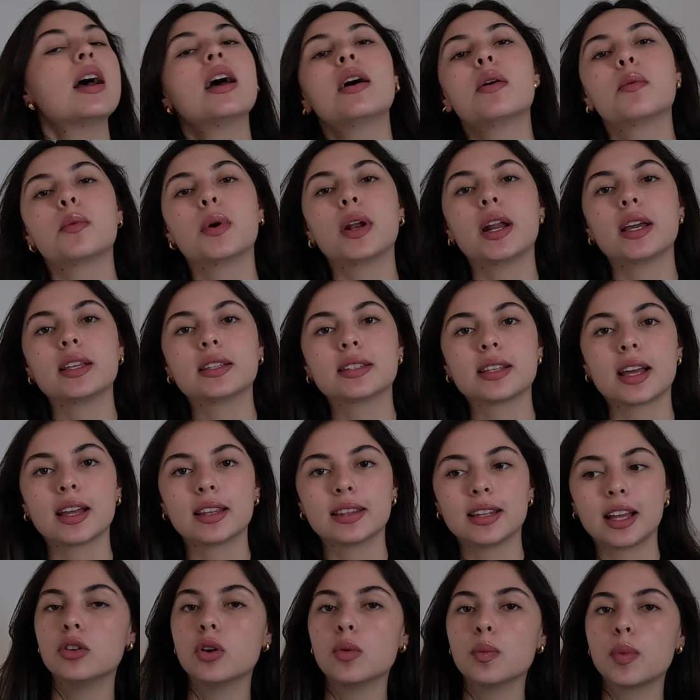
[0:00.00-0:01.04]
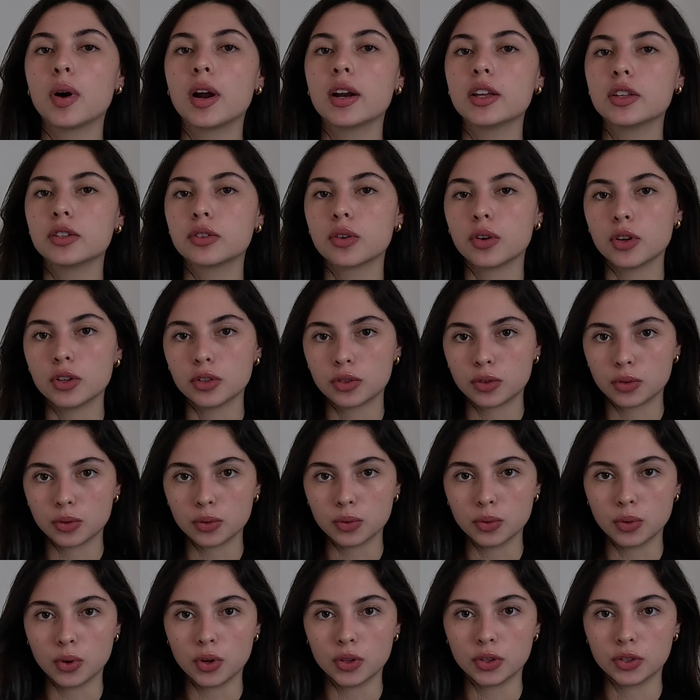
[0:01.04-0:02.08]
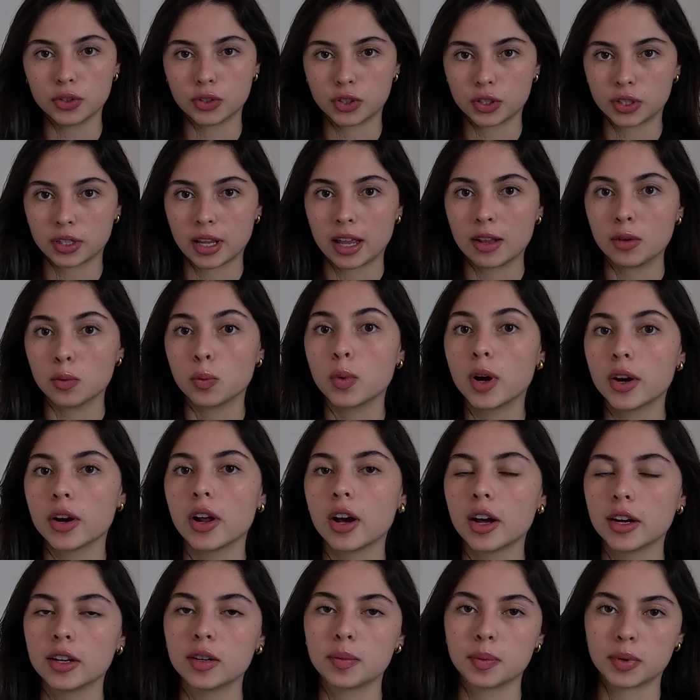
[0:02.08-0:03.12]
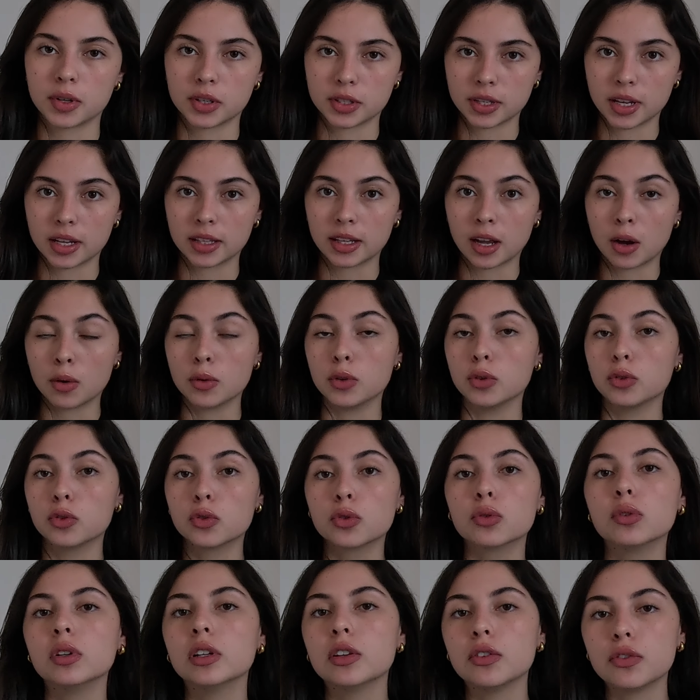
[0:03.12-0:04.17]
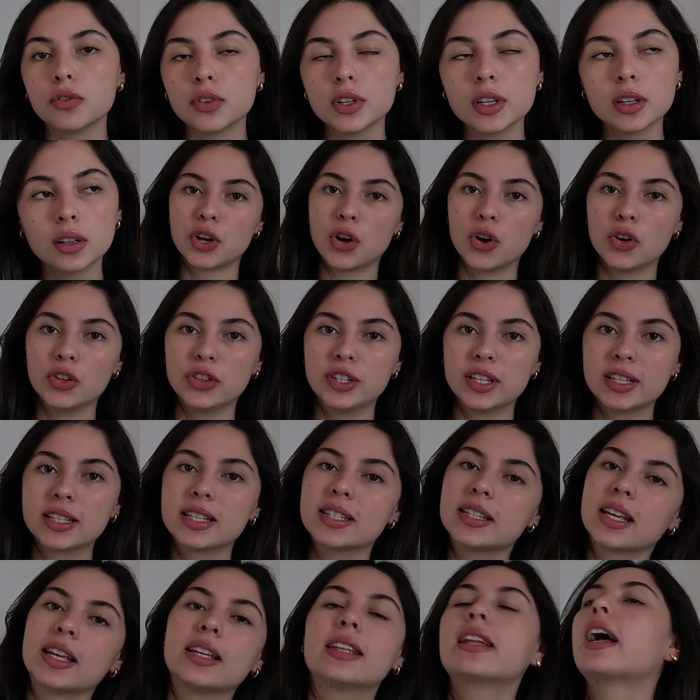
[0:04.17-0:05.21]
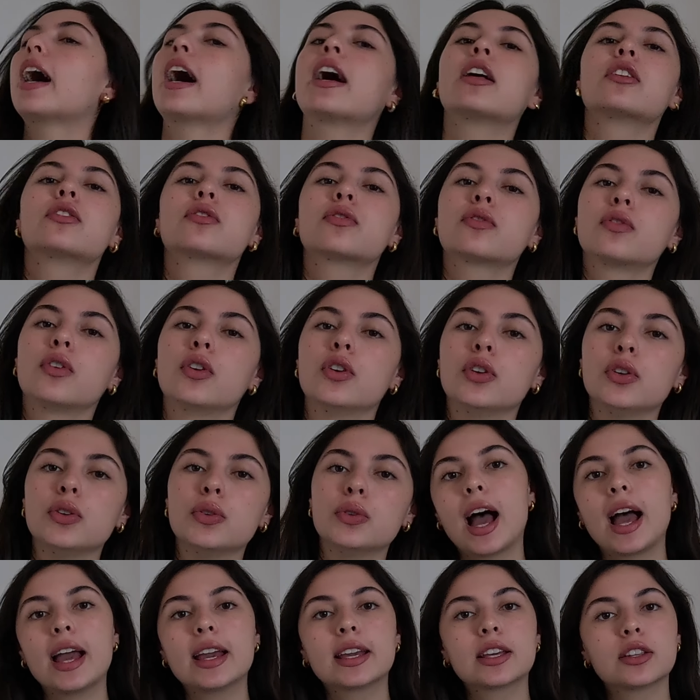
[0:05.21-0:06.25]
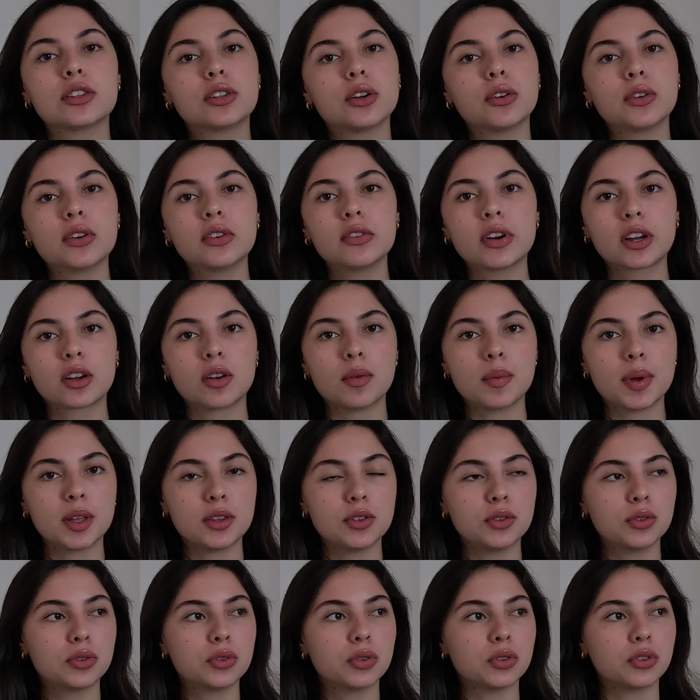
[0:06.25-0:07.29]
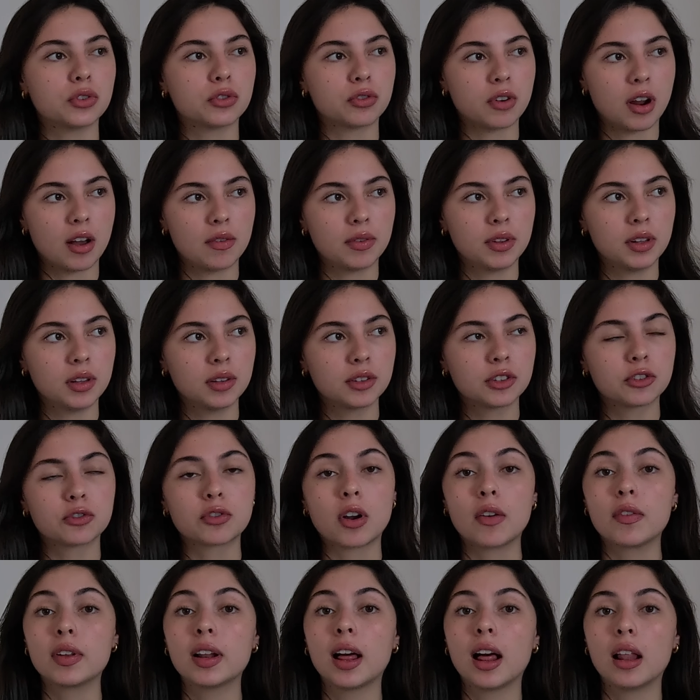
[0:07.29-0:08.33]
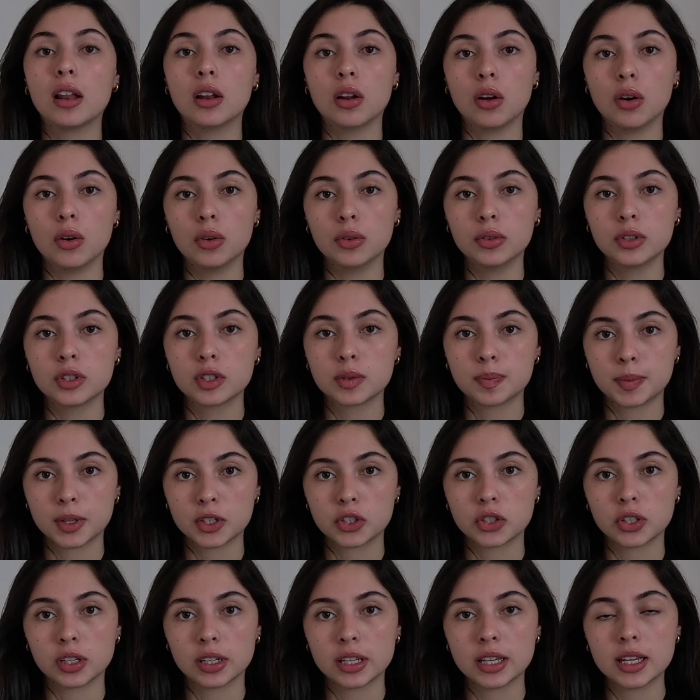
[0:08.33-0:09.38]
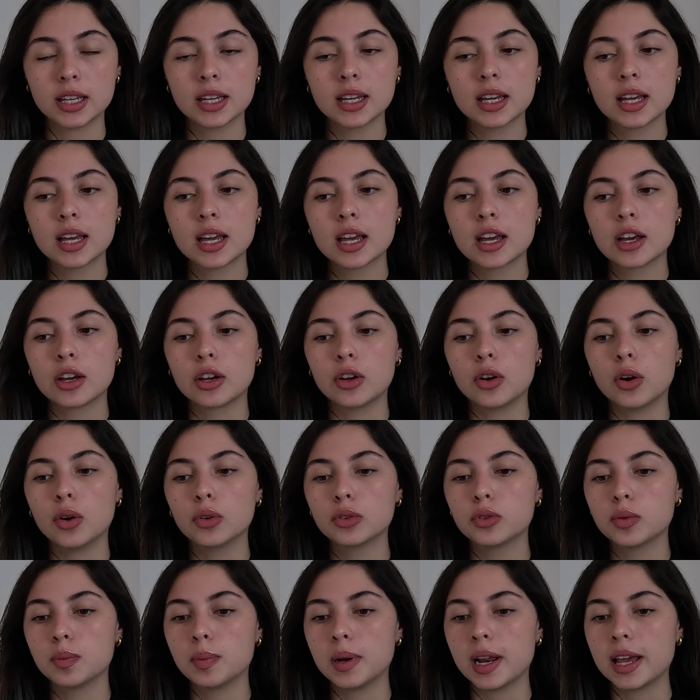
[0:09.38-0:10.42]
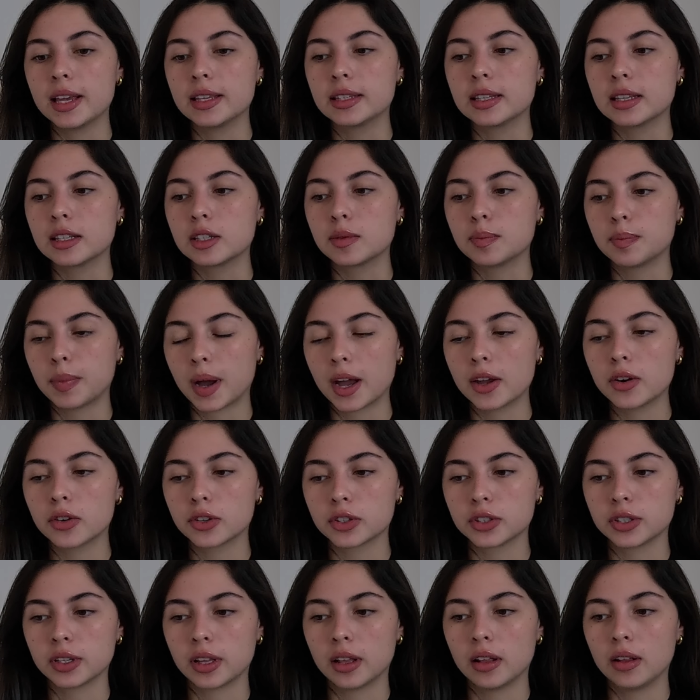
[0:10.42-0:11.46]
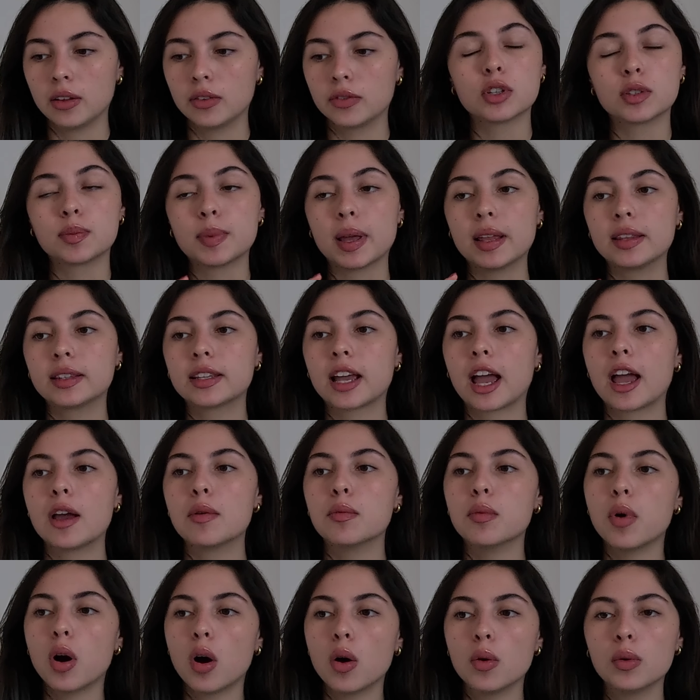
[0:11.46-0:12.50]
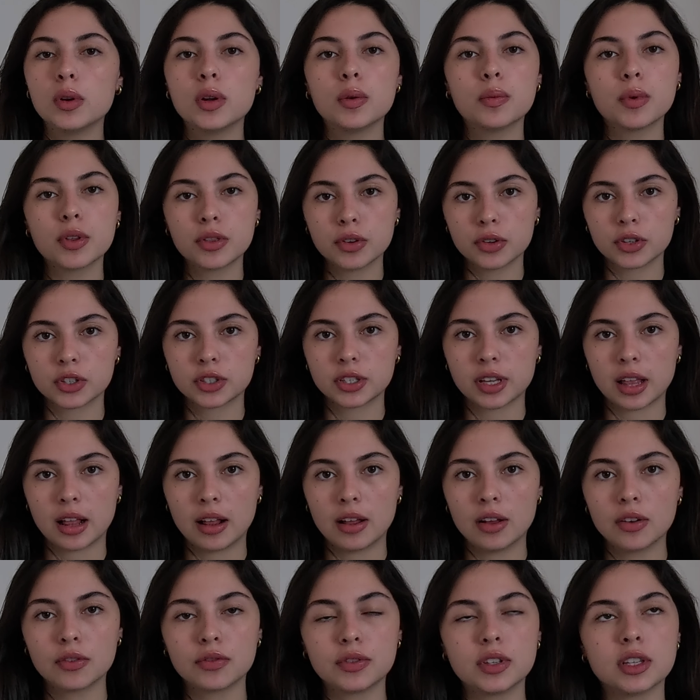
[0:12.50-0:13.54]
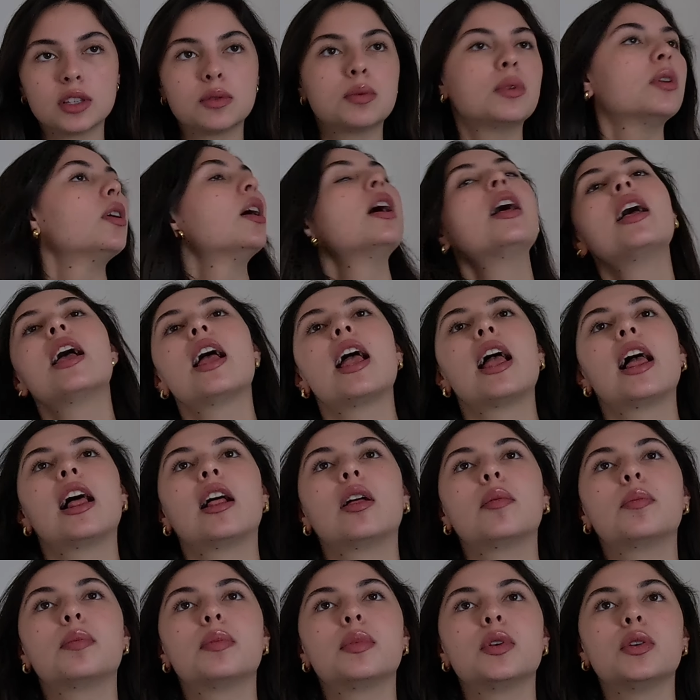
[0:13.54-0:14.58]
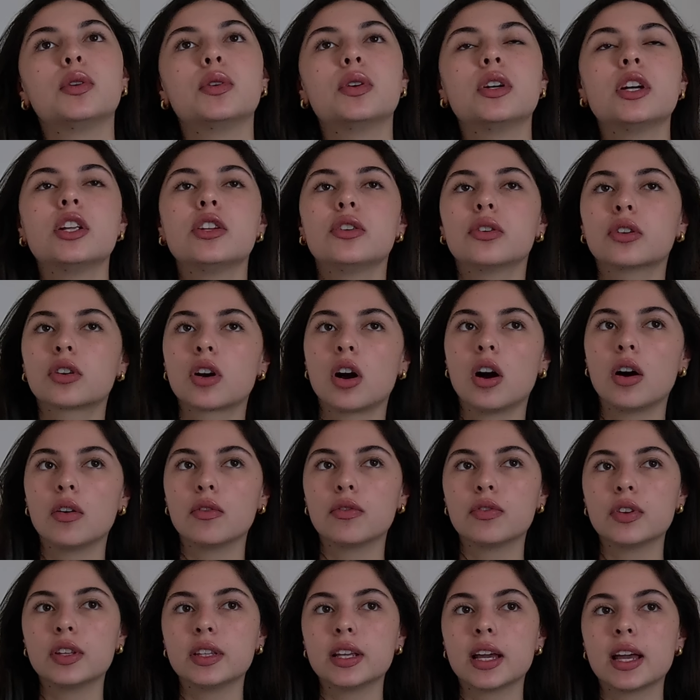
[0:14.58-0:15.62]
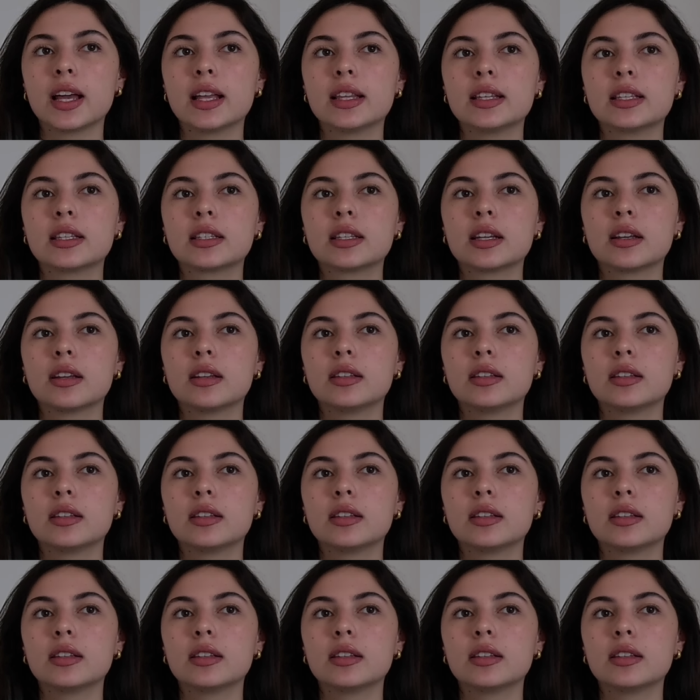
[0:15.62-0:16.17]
when I said that nobody's going to understand 100% how you truly feel. So this is a task for you. I can totally recommend you to travel alone, especially go to places by yourself, spend time only with yourself. This will help you in your confidence.